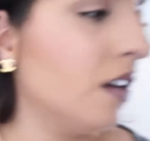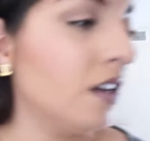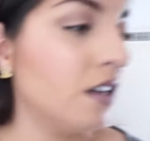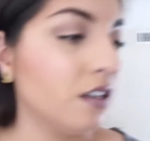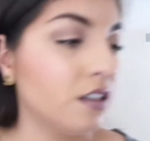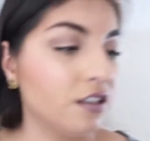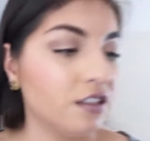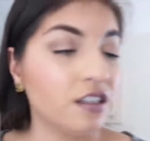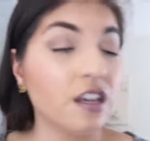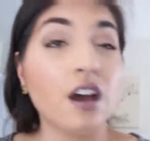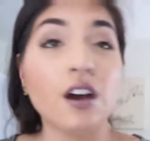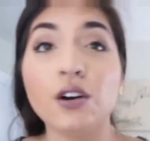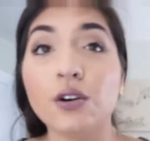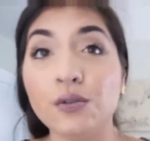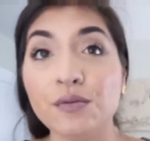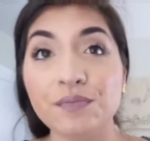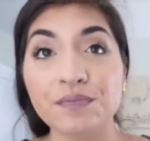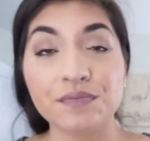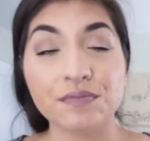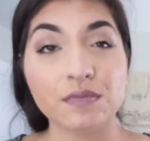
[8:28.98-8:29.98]

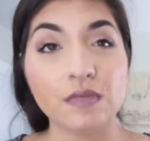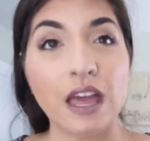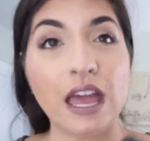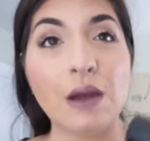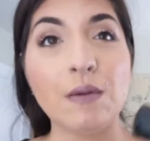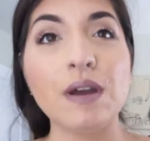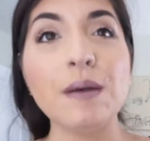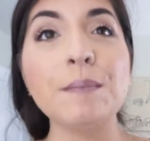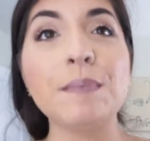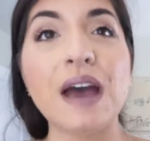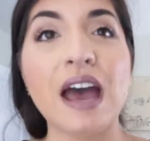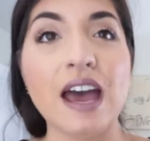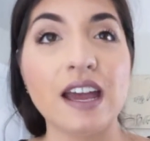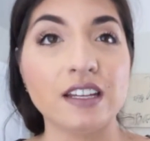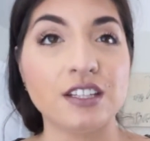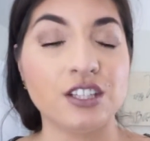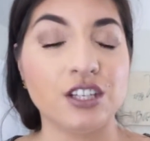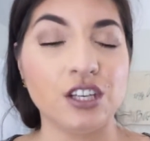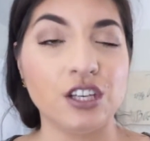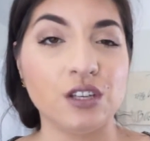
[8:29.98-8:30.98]
So I went
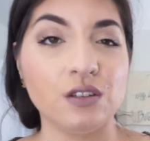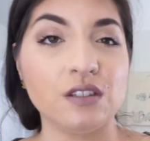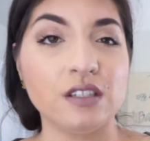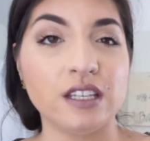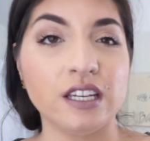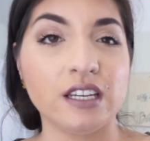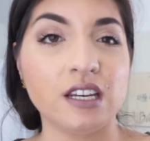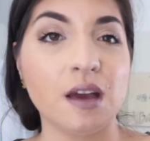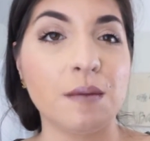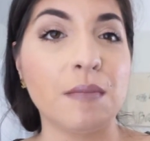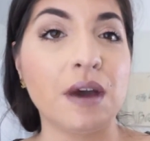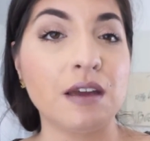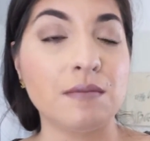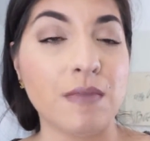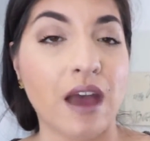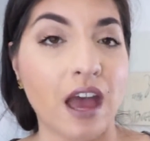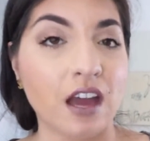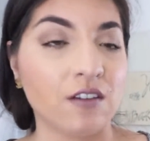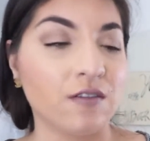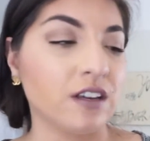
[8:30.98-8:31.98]
back to using my
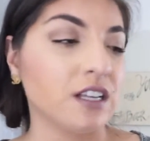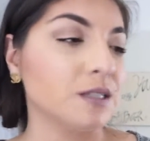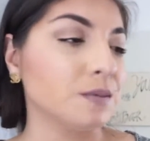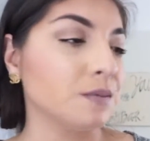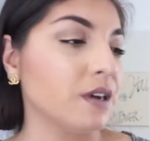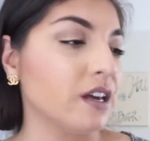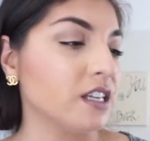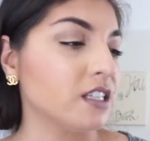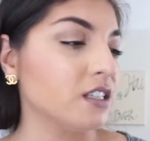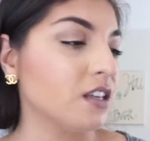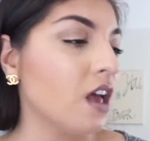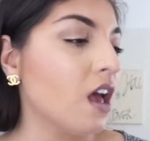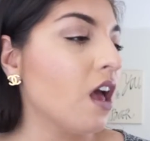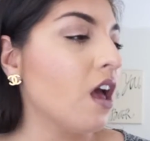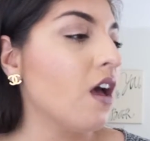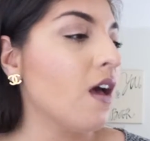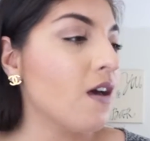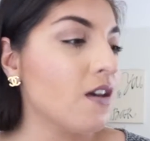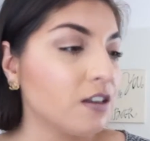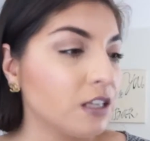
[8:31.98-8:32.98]
MAC Fix Plus
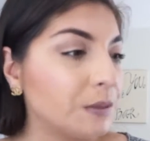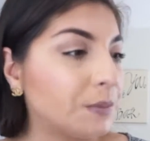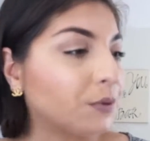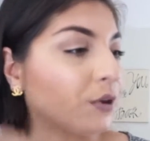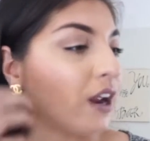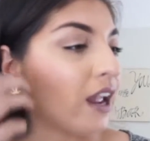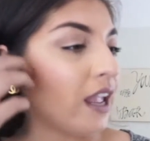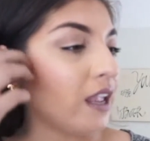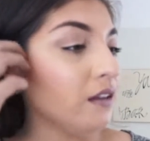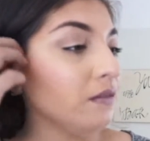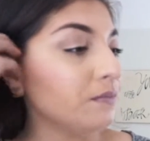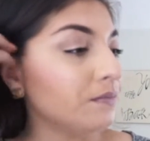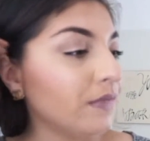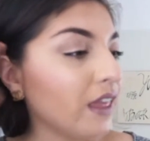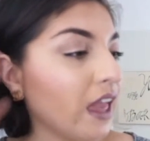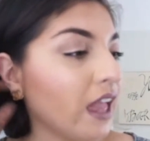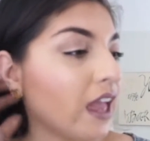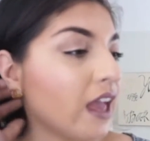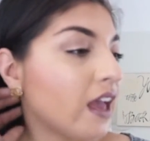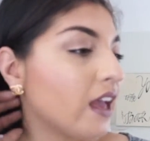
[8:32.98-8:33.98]
spray,
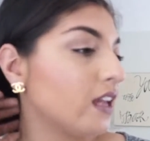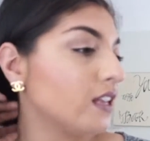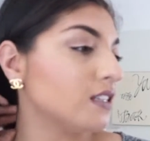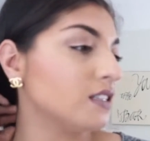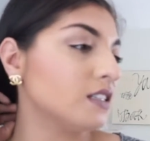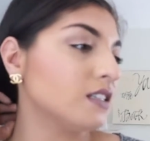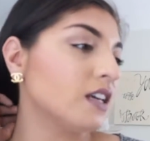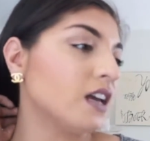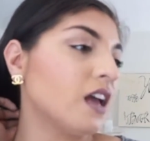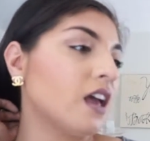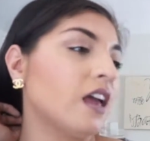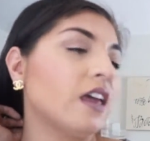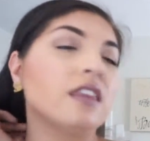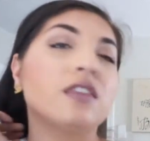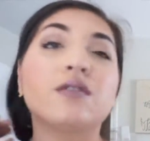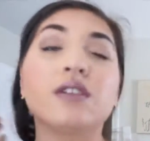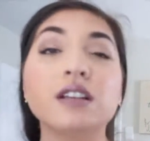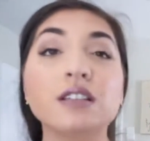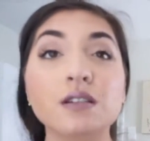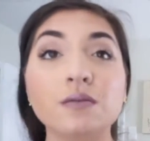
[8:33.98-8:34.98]
and
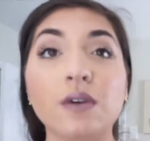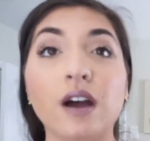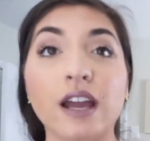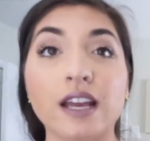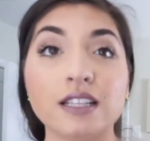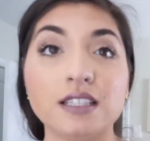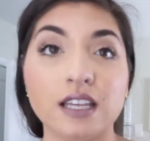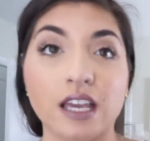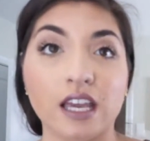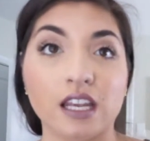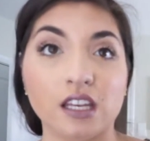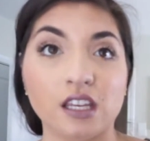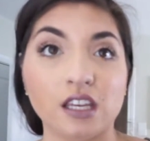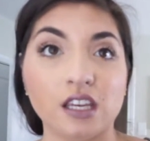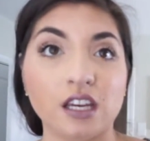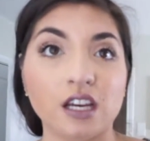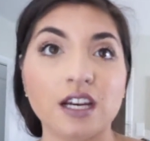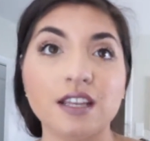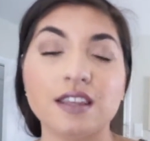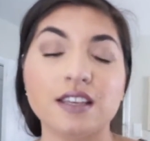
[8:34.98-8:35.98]
the reason why it's in
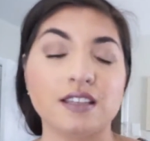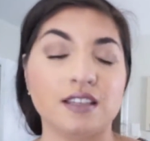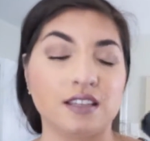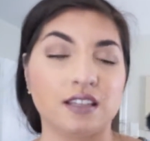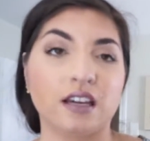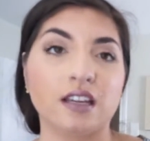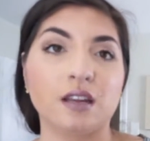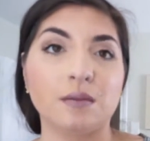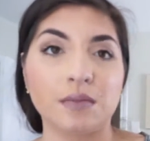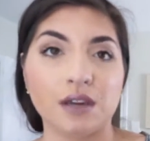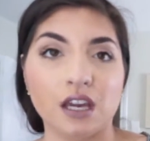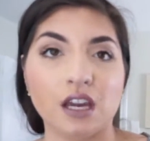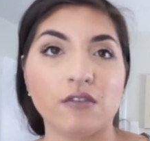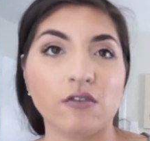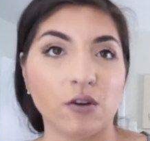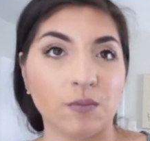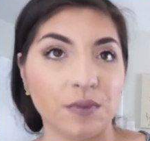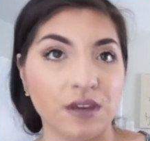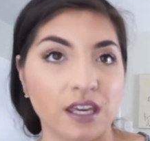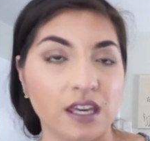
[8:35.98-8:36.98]
here, this is going to be a
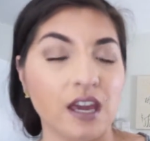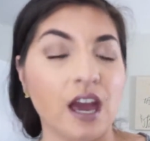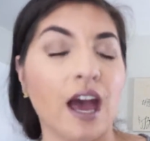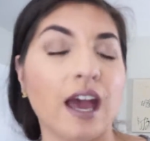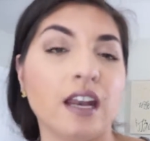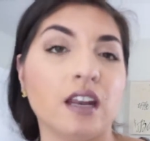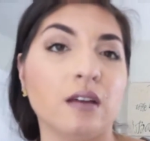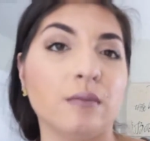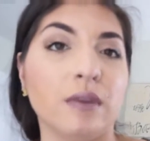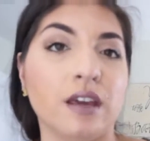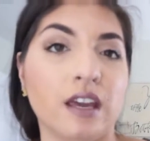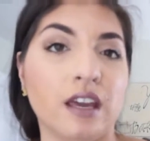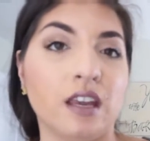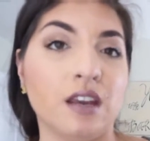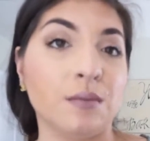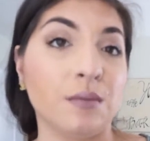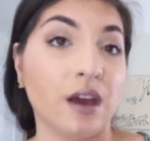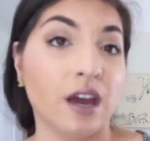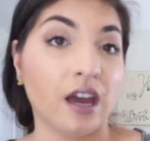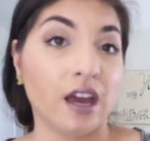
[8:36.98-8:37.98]
repeat item
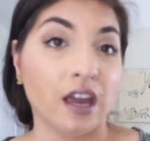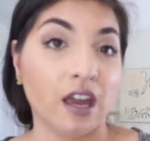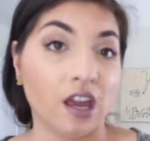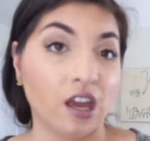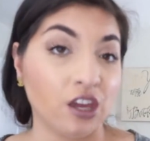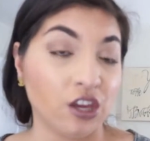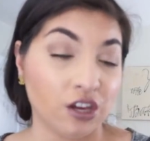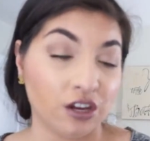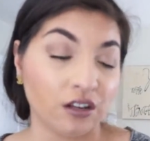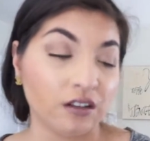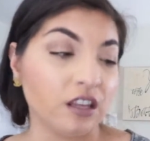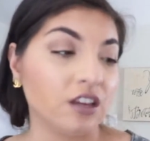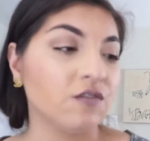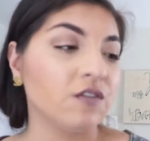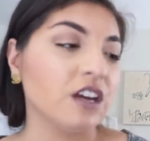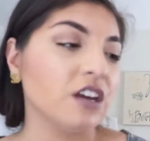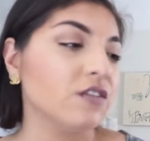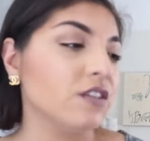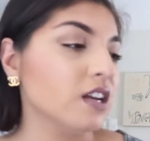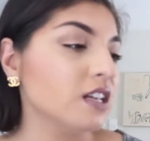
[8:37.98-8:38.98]
in my yearly
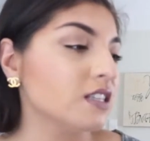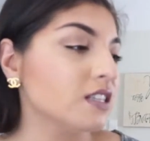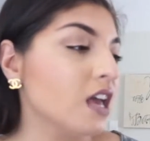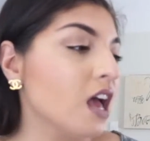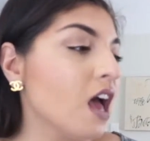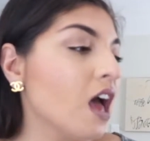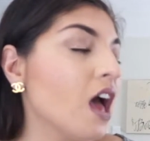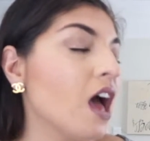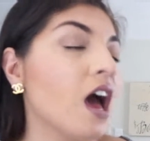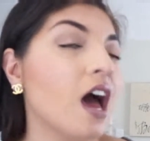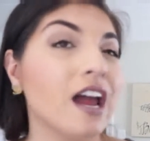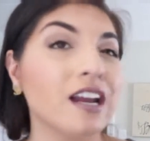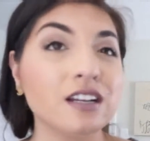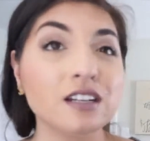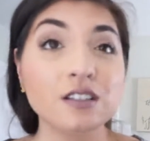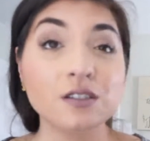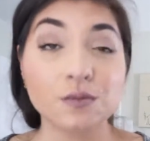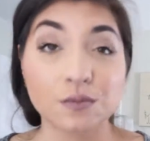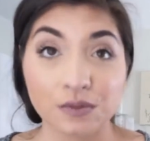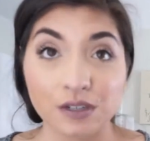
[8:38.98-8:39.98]
favorites. I
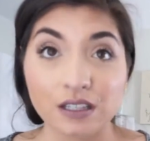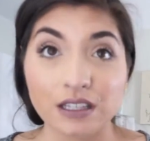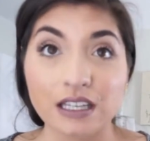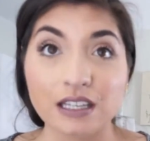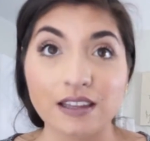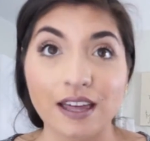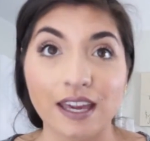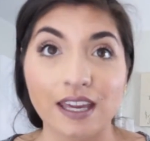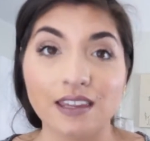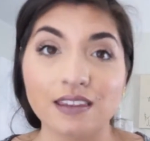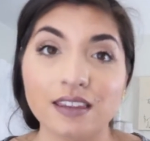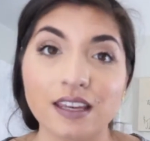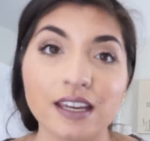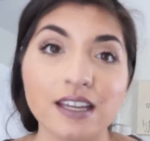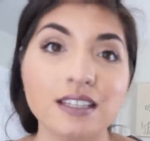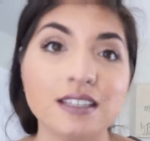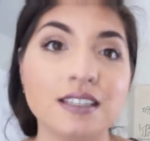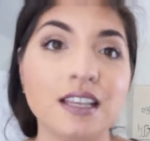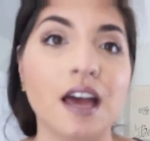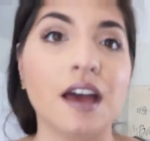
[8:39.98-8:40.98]
just really like this.